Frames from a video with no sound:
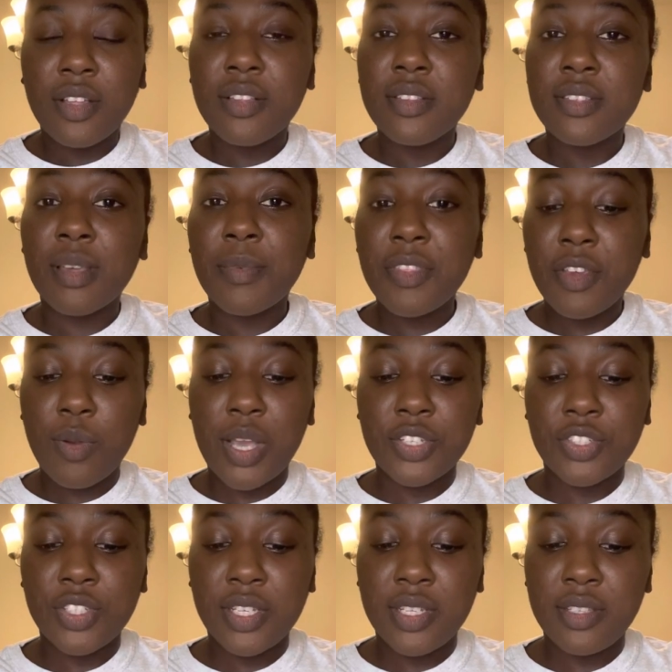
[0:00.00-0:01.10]
some of the
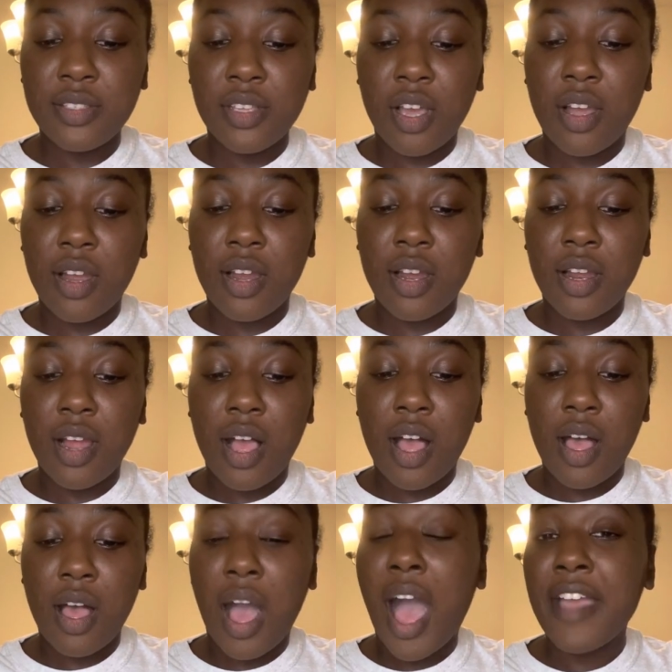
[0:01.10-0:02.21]
questions
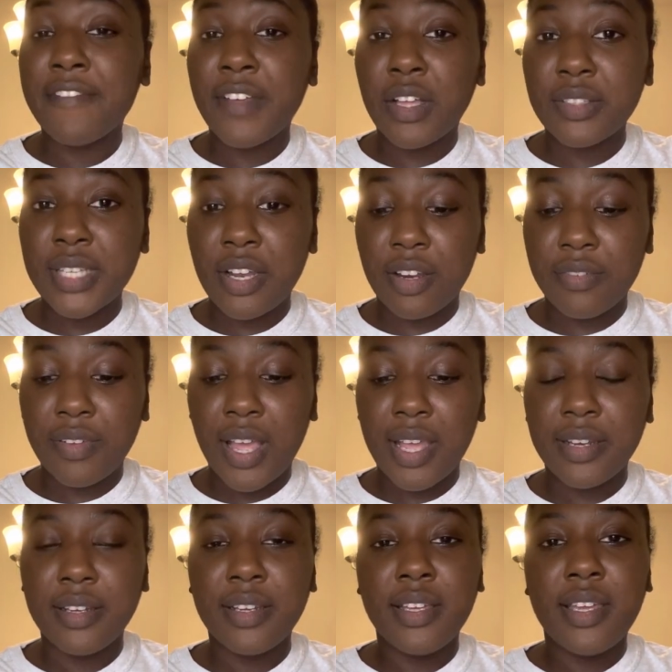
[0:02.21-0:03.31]
are, I felt
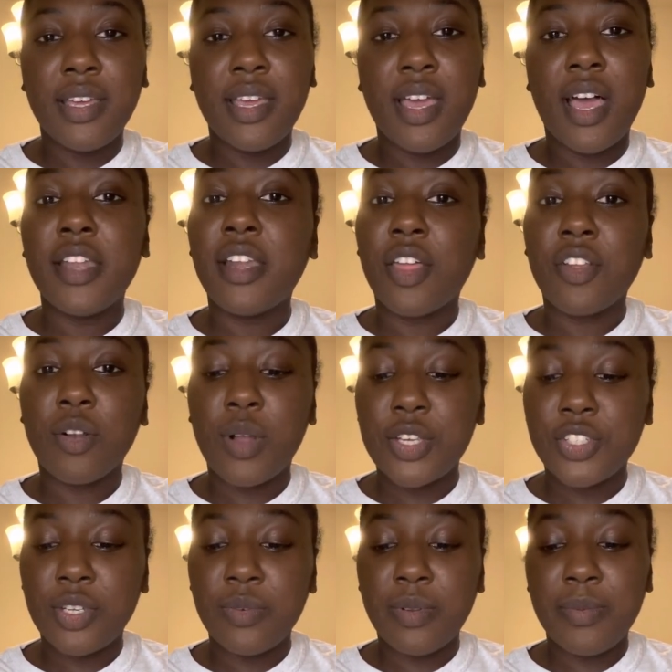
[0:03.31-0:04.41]
terrified. Another
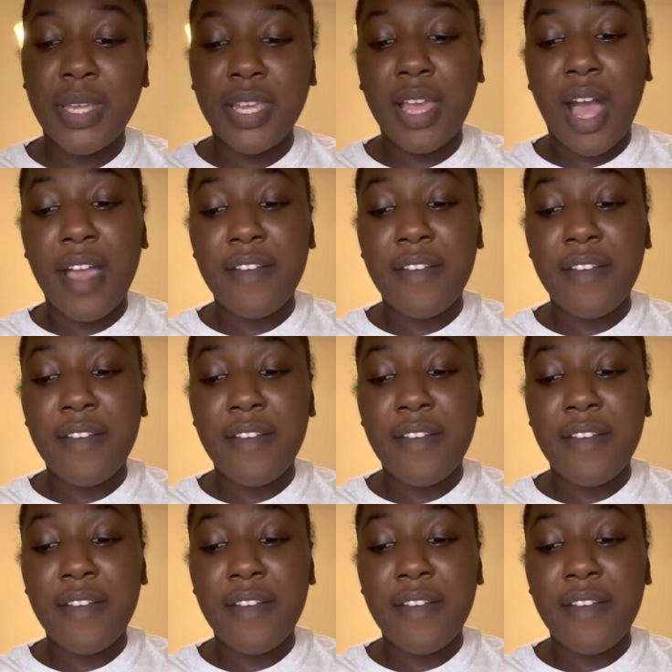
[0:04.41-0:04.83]
question would be, I